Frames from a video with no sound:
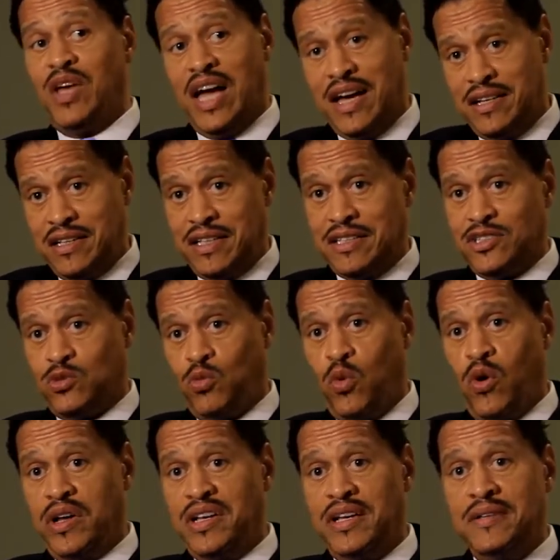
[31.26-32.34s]
me. I had to get
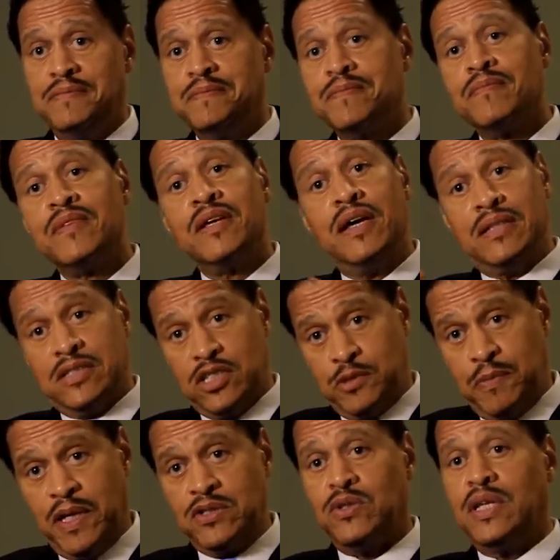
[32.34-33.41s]
sworn in as a
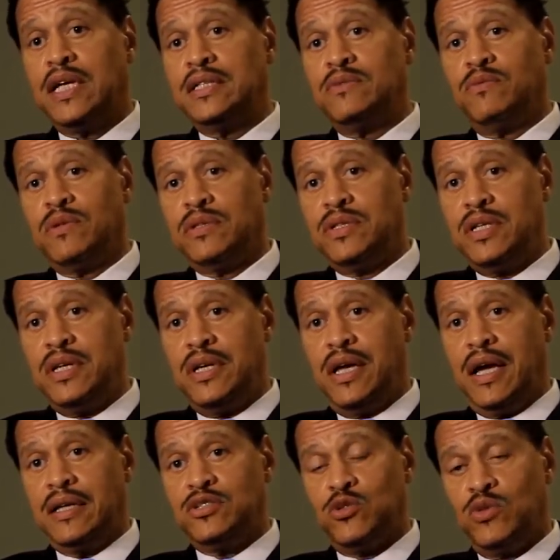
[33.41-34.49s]
special agent for
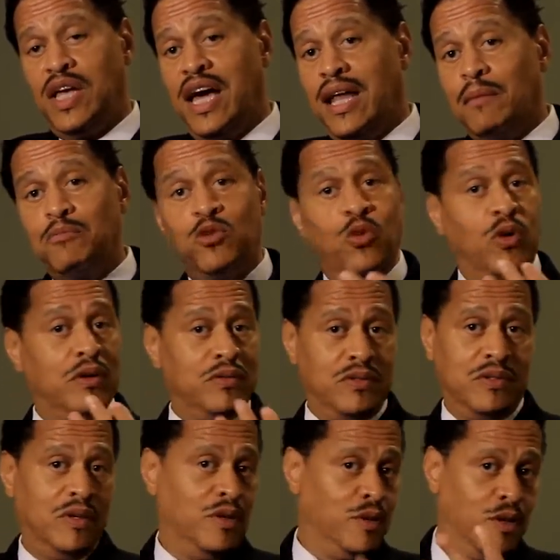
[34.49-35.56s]
DEA. So now I'm doing
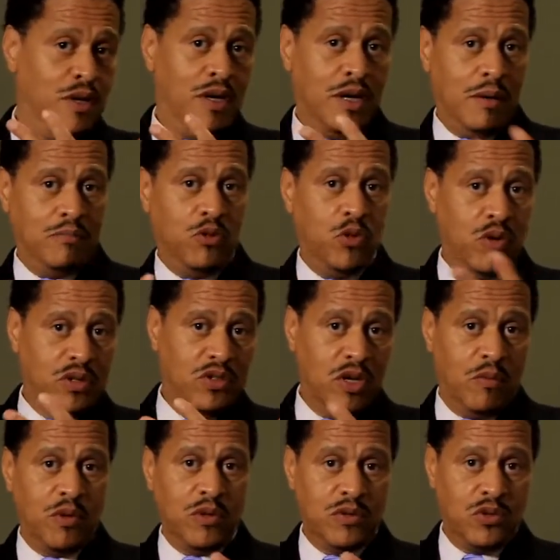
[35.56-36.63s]
I'm doing
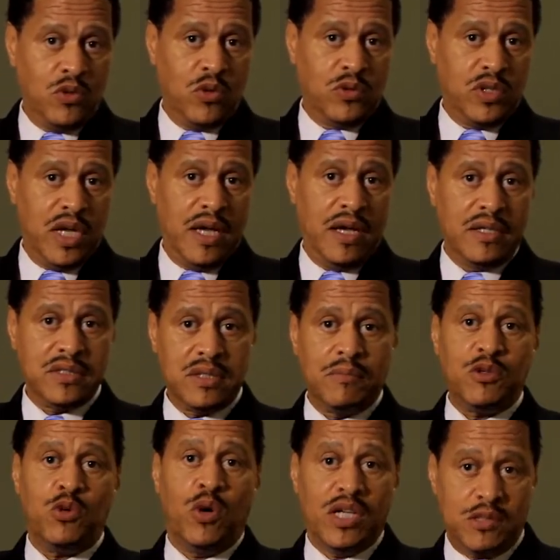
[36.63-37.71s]
double dual tasks.
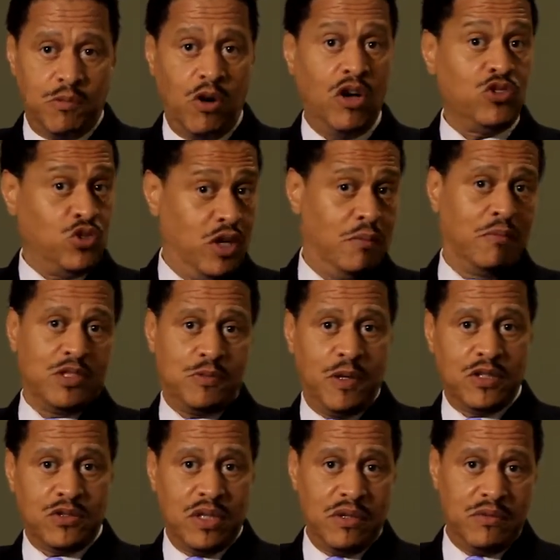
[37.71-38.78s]
I'm a U.S. Marshal and I'm a
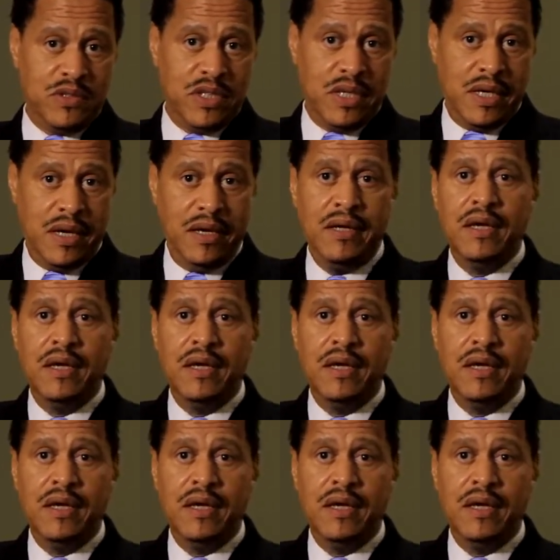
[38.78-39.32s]
special agent for DEA.